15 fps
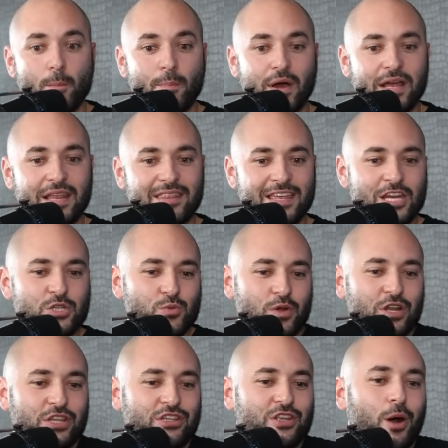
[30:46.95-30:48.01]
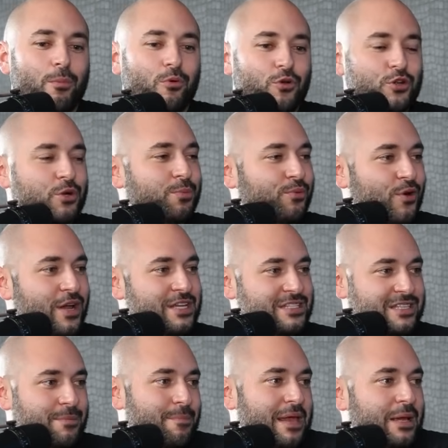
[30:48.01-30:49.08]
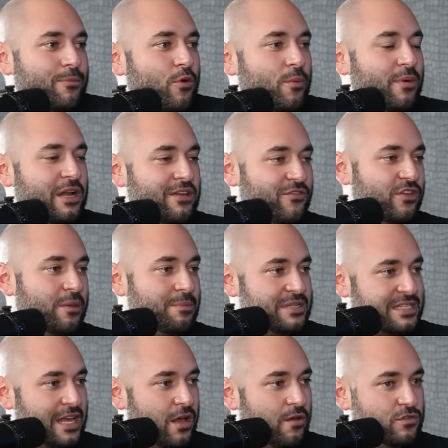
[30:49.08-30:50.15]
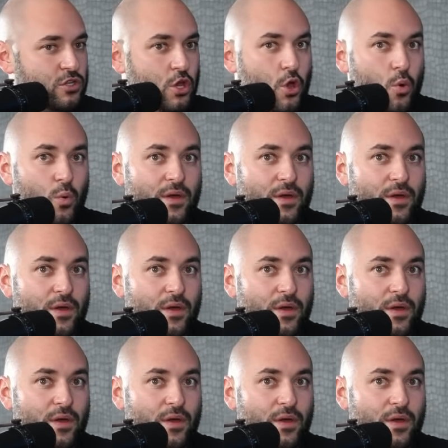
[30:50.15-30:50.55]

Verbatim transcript: But they just want to double your price to make more money for themselves